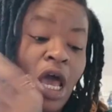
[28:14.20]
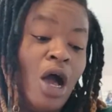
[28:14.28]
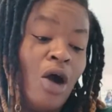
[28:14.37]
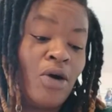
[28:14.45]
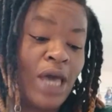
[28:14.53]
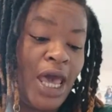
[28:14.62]

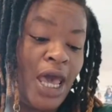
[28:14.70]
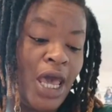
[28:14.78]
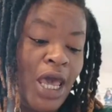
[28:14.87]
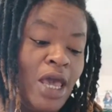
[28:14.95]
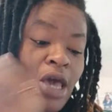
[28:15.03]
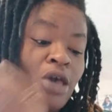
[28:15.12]

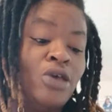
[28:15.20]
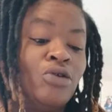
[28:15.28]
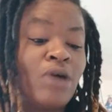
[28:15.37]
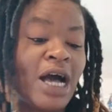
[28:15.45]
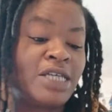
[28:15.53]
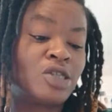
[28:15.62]
Okay, you
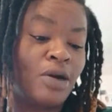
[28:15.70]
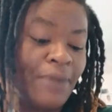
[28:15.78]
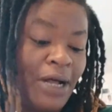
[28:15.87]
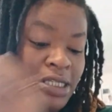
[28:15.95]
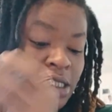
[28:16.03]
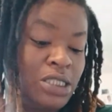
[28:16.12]
guys are
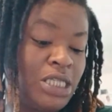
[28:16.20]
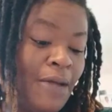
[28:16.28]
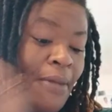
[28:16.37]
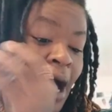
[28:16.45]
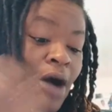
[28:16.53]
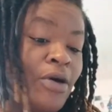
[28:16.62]
about to step
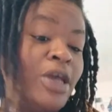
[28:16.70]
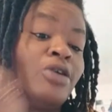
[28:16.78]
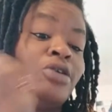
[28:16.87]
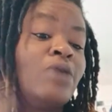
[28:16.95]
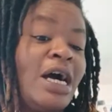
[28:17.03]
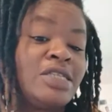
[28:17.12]
out here.
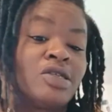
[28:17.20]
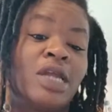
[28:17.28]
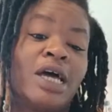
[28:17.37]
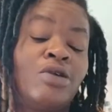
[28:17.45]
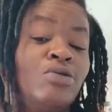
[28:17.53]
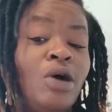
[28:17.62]
You guys are
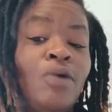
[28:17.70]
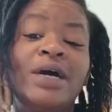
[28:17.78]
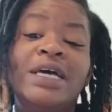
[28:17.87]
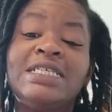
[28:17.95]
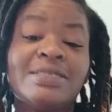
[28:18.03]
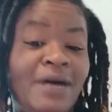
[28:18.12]
like, you know what?
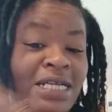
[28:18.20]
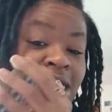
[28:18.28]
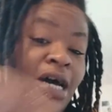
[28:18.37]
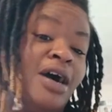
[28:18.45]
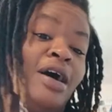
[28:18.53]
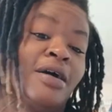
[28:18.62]
It's my
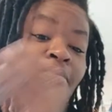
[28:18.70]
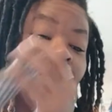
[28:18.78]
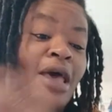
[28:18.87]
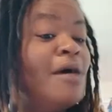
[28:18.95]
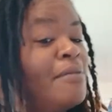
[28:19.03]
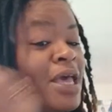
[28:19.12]
time.
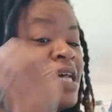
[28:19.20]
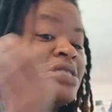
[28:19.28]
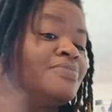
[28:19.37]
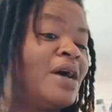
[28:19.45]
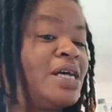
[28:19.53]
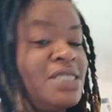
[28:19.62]
It's
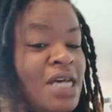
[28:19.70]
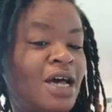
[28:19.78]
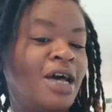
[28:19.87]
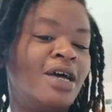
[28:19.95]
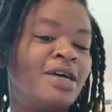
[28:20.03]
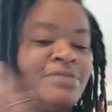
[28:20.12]
my
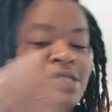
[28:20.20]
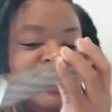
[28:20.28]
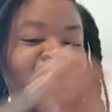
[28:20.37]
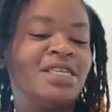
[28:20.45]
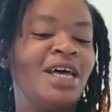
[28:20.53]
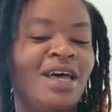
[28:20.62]
time to
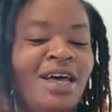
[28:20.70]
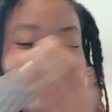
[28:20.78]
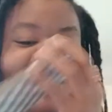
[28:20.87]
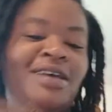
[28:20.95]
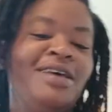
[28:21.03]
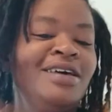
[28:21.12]

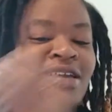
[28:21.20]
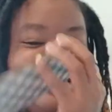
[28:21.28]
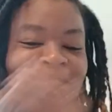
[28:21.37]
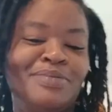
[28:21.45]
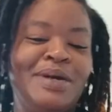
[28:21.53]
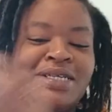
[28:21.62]
shine.
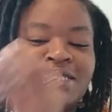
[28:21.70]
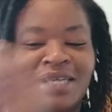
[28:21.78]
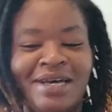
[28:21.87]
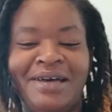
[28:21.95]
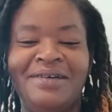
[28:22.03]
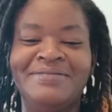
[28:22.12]
It's my
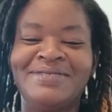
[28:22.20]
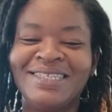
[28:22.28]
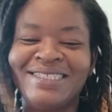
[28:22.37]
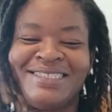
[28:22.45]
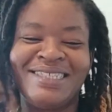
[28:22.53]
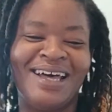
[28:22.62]
time to
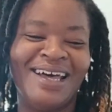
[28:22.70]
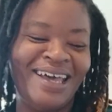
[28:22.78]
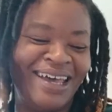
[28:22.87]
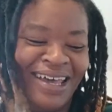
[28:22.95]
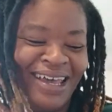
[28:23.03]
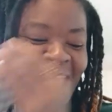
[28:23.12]
shine.
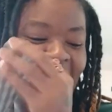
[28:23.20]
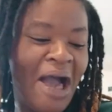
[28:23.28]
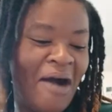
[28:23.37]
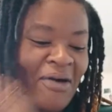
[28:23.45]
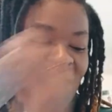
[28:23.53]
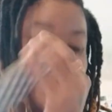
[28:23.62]

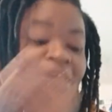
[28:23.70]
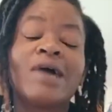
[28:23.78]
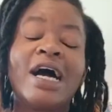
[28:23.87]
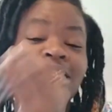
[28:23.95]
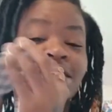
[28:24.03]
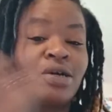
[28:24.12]
Okay, you
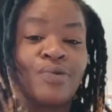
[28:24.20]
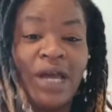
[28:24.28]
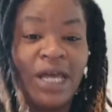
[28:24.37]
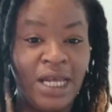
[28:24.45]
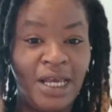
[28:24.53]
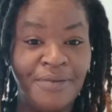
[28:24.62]
guys are
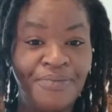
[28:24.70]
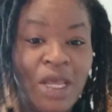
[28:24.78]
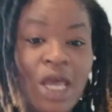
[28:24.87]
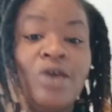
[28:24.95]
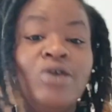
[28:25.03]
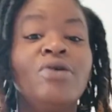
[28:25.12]
ready.
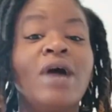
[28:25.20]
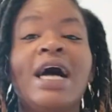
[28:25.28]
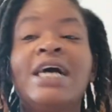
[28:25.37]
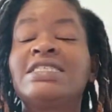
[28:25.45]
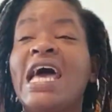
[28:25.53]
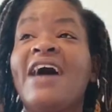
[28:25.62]
You
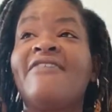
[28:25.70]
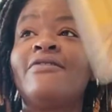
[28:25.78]
guys have